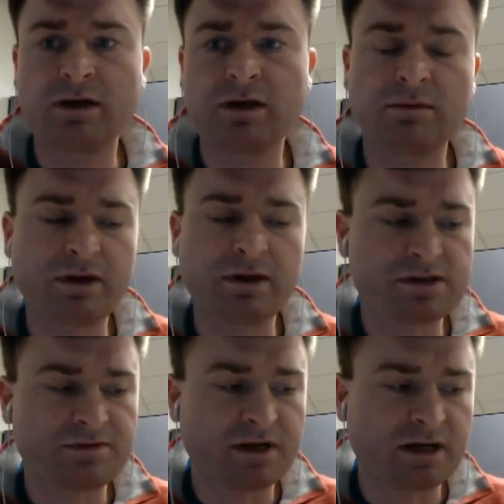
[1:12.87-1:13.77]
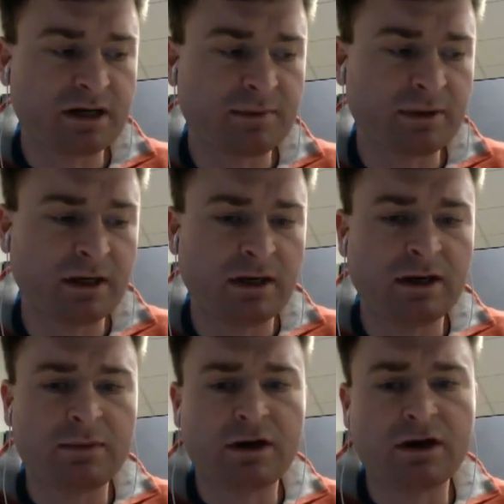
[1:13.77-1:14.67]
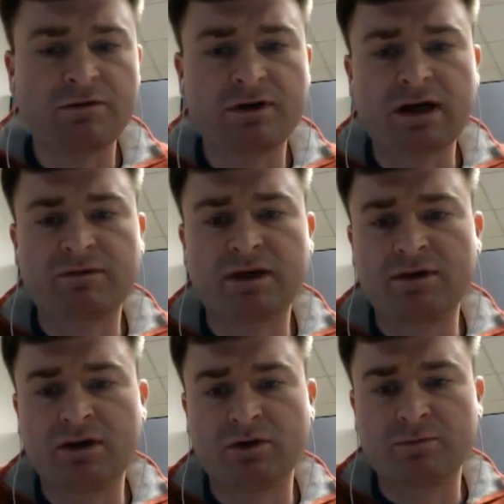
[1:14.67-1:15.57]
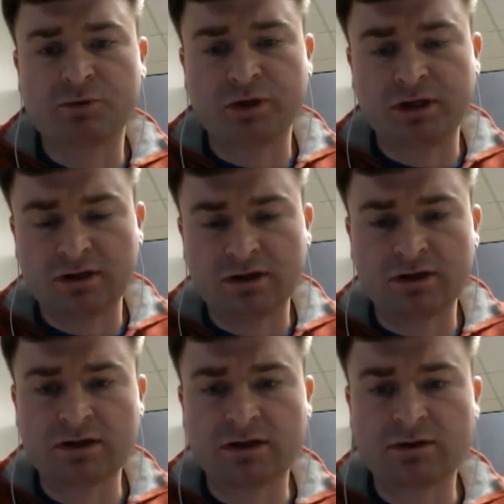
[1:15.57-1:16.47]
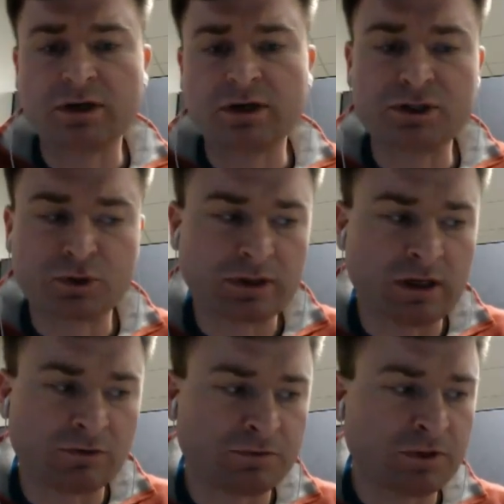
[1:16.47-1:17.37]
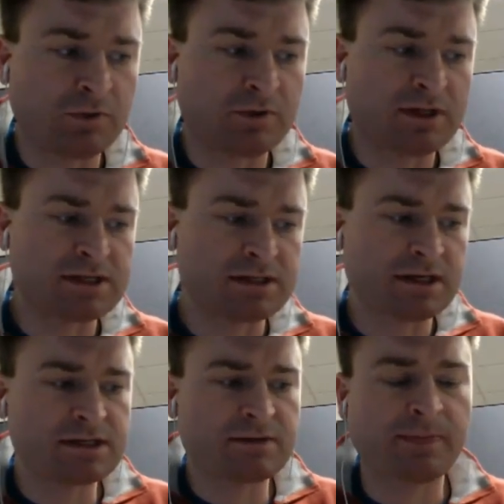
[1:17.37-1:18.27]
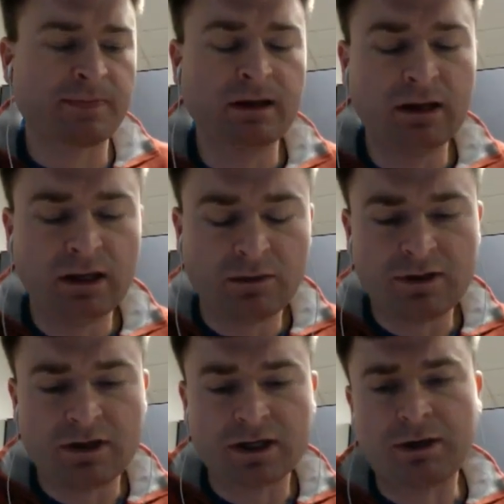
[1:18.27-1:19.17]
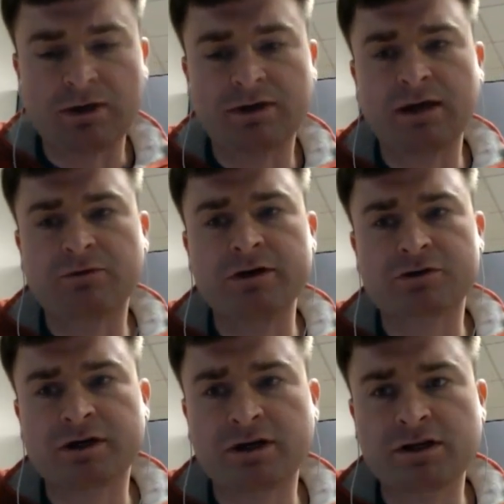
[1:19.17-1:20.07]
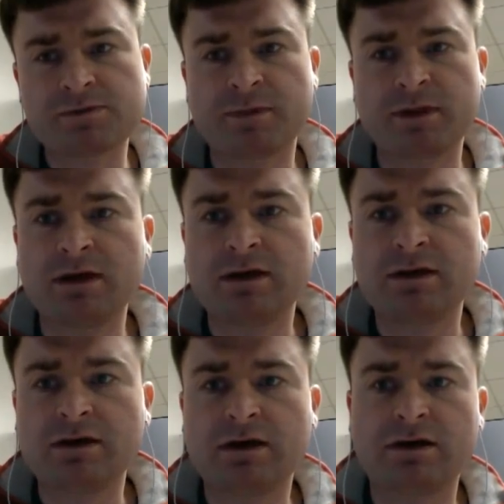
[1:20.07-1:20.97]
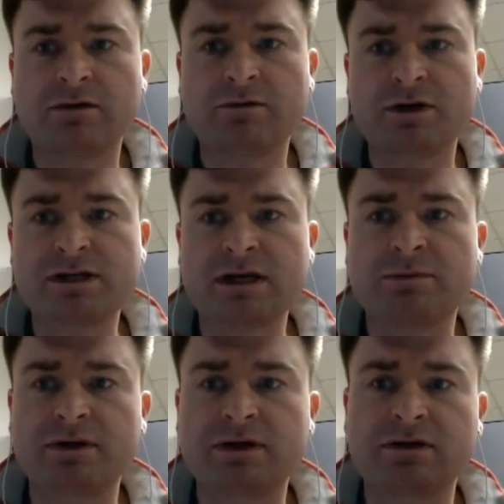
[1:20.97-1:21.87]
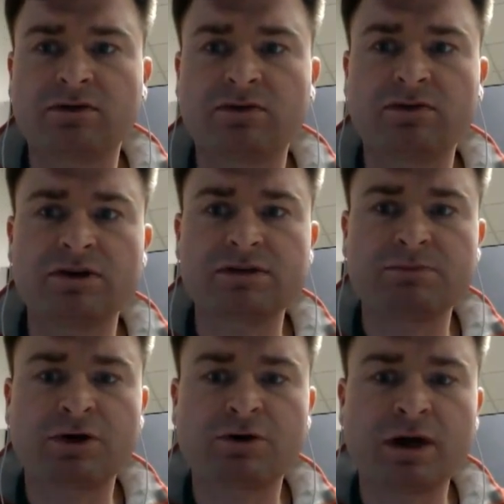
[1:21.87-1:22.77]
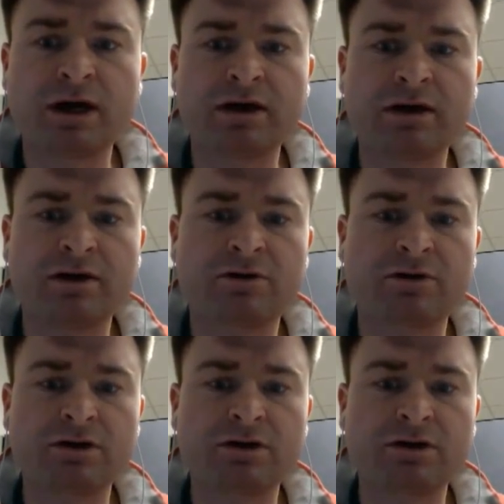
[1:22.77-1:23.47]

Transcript: because of time, but hopefully I've given you a pretty good, uh, really short overview in this lesson. We talk about gateway drugs. Uh, for example, is, is marijuana or